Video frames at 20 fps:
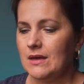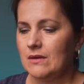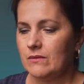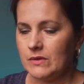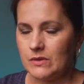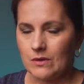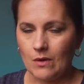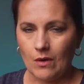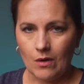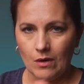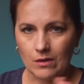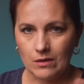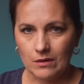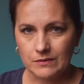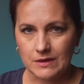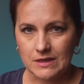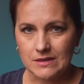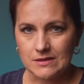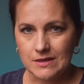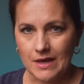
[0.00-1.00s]
With all
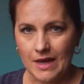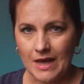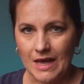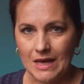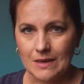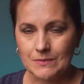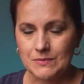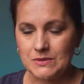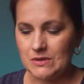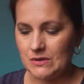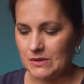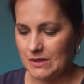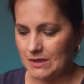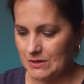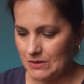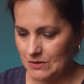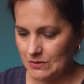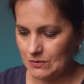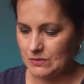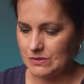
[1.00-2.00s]
of these apps, you can
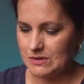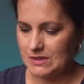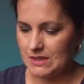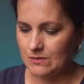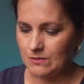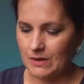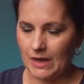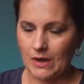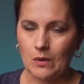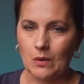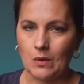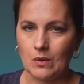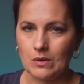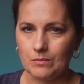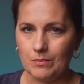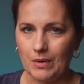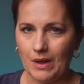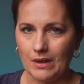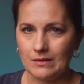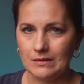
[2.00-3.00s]
use the
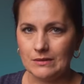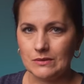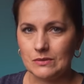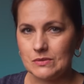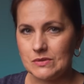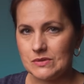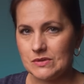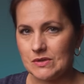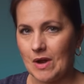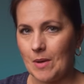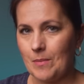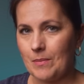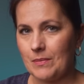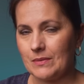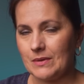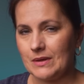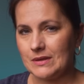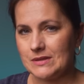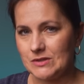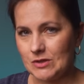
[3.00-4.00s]
record button to
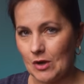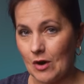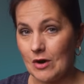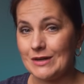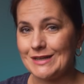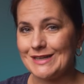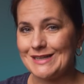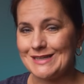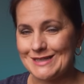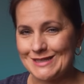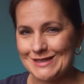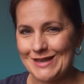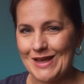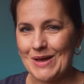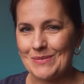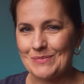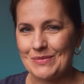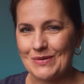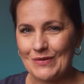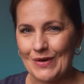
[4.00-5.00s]
start and
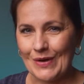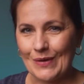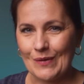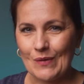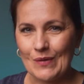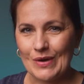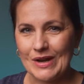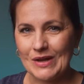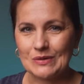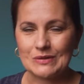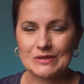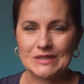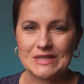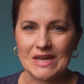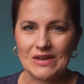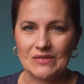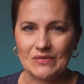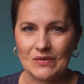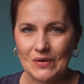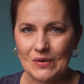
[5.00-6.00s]
stop recording or
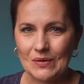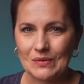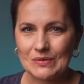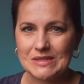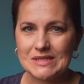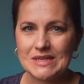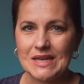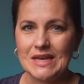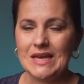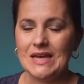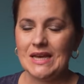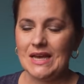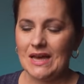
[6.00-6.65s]
take photos.